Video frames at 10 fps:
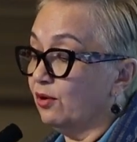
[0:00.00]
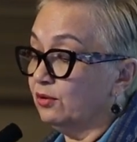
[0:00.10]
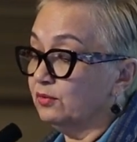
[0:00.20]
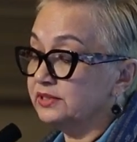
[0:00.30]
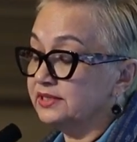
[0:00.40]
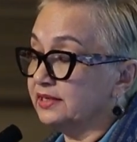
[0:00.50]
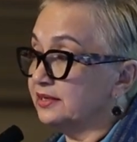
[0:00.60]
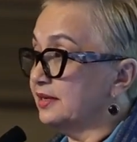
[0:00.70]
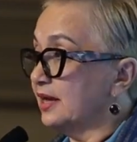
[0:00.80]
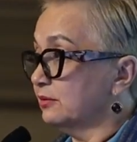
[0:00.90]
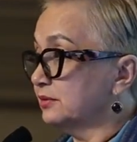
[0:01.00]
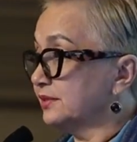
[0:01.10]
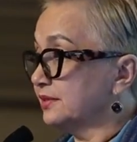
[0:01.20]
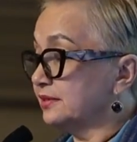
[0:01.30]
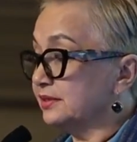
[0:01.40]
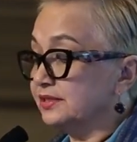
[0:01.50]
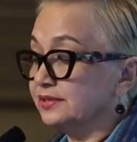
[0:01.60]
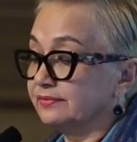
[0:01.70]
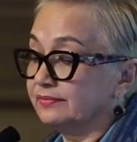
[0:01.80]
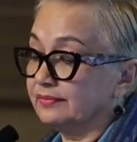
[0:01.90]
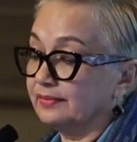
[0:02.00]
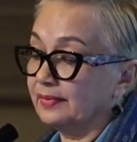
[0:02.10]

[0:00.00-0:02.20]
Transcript: all was done in the outskirts,